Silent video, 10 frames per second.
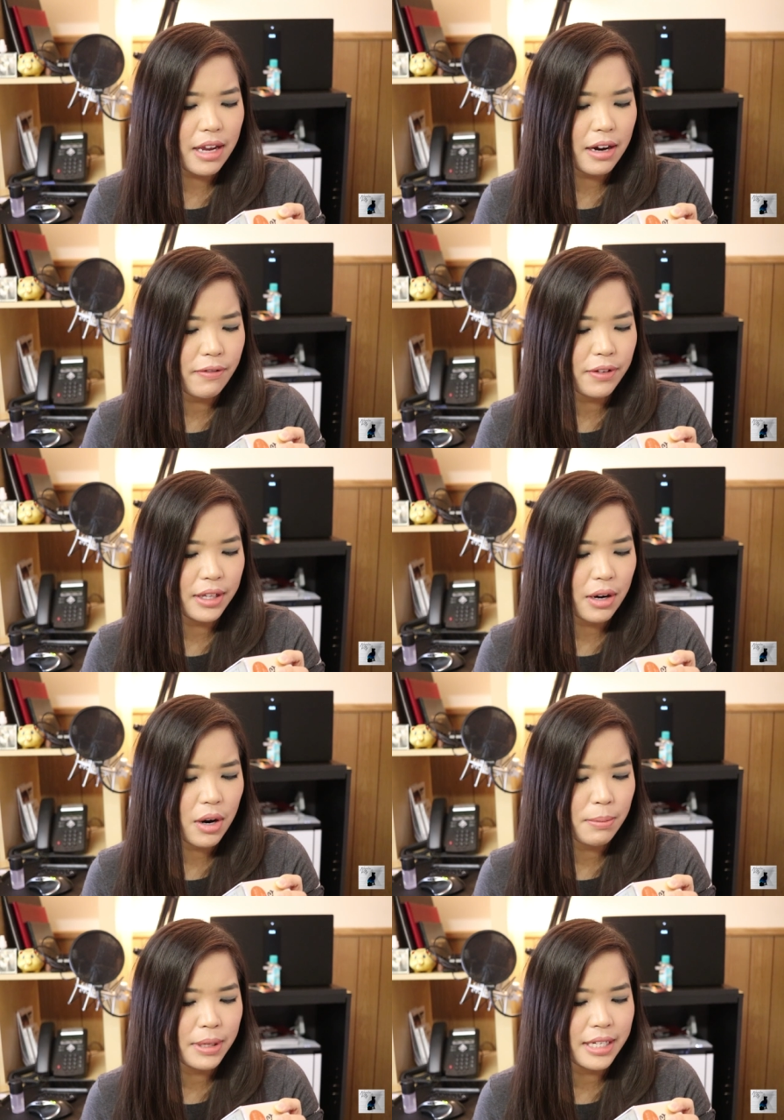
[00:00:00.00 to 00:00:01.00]
the hair feeling
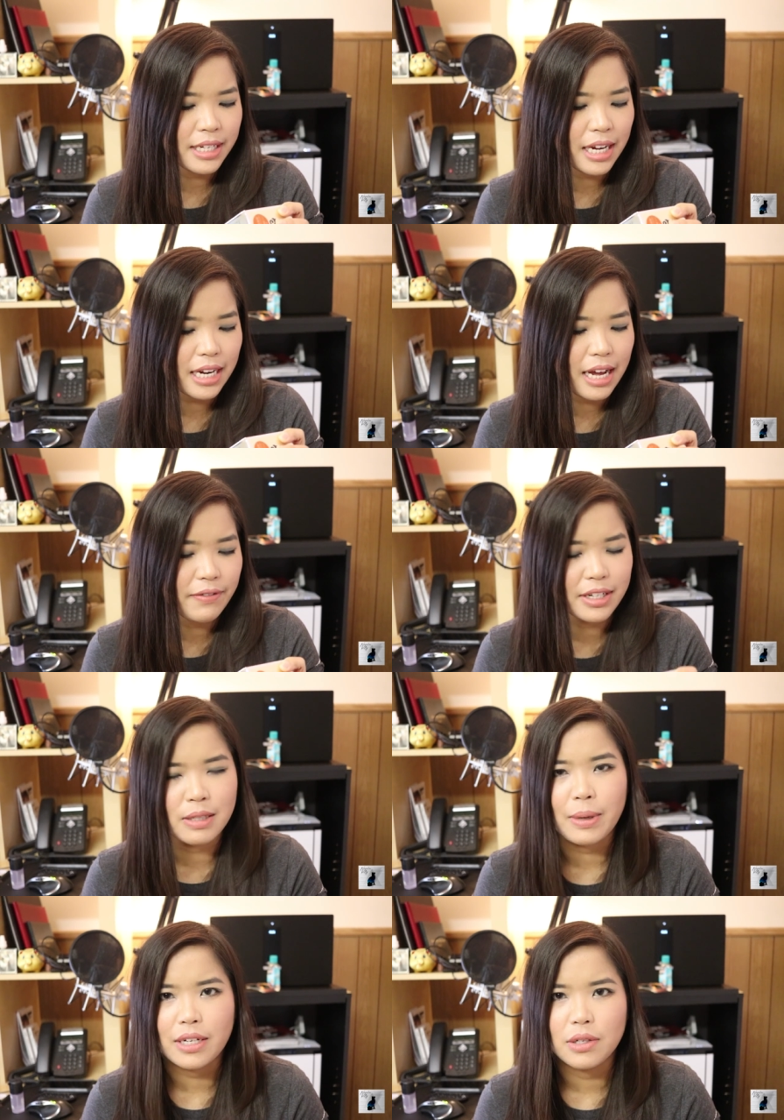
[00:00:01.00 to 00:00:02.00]
hard but did not have
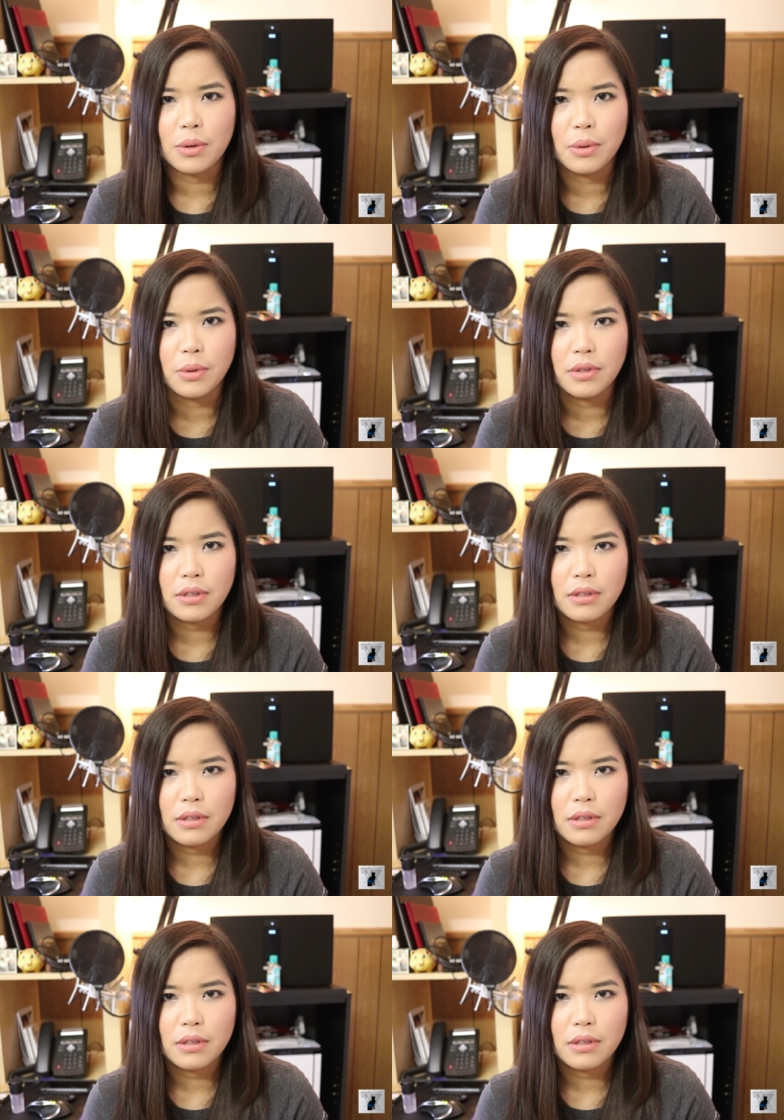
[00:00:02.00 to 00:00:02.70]
expected hold.